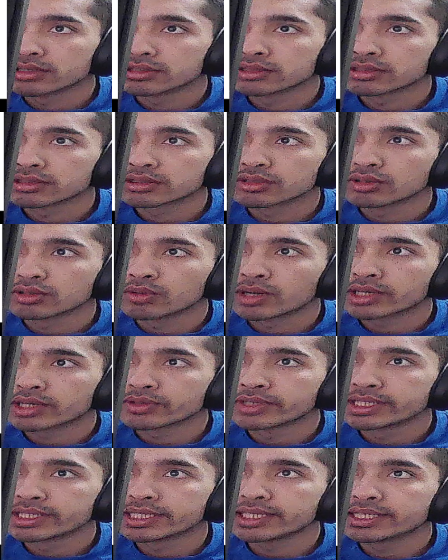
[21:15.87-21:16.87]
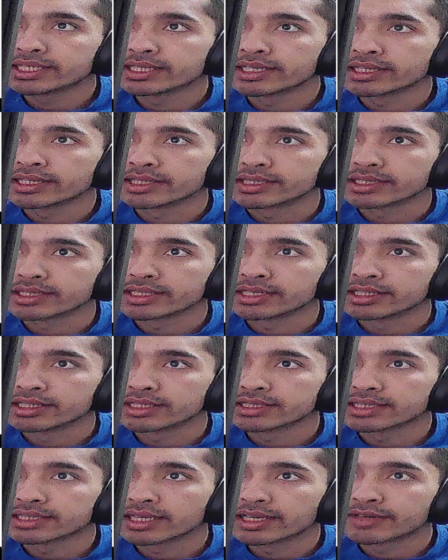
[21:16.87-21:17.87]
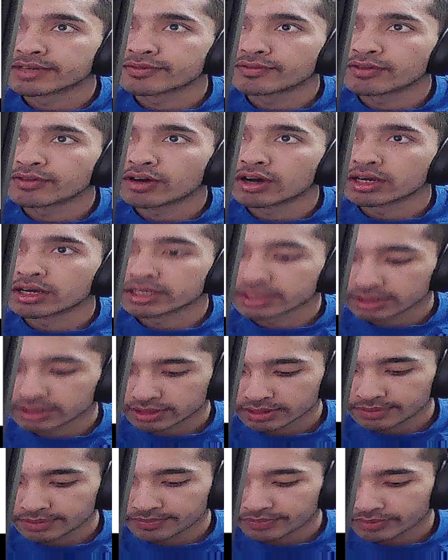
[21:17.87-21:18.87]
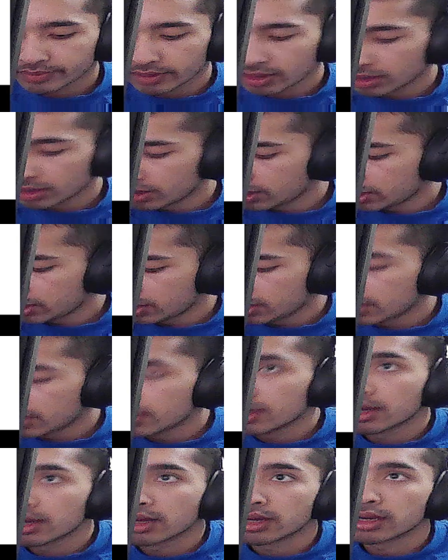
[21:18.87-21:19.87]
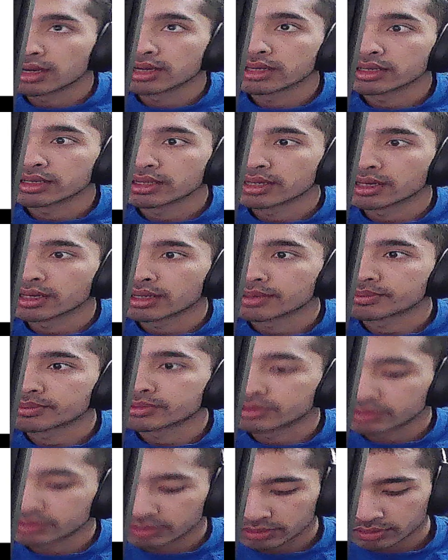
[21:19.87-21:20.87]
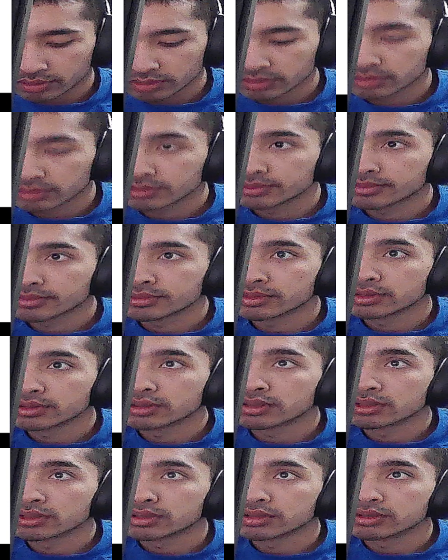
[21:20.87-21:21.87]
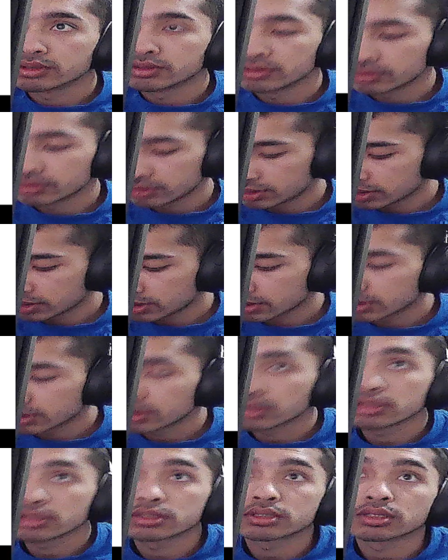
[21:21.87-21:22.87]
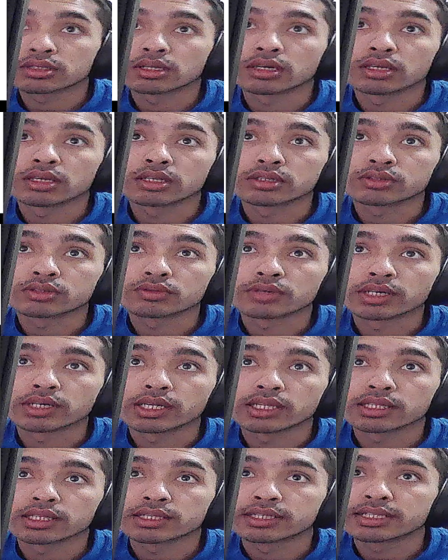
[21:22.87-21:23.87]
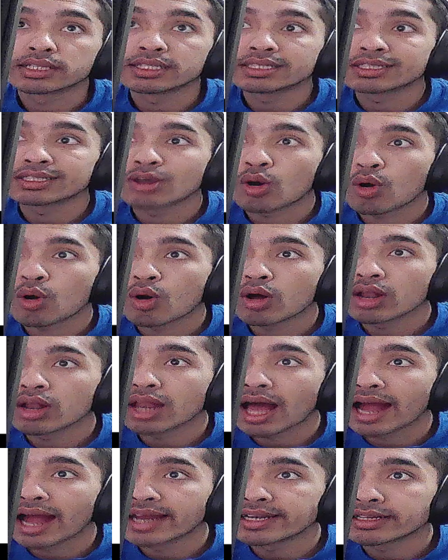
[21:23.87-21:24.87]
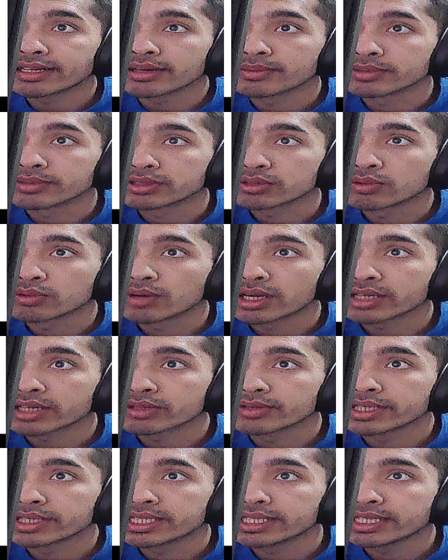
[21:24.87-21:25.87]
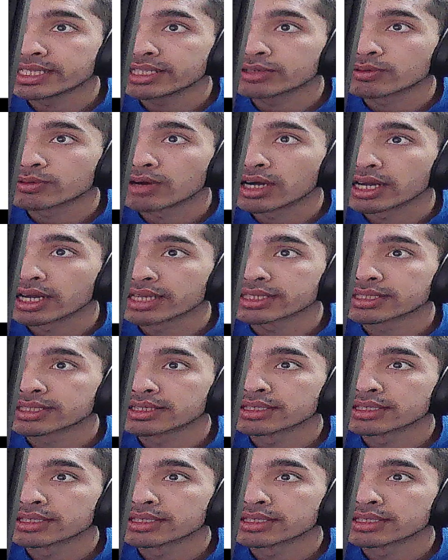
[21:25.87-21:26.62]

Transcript: So what we did here is, at first I have to do this as well. These all items, what we did was,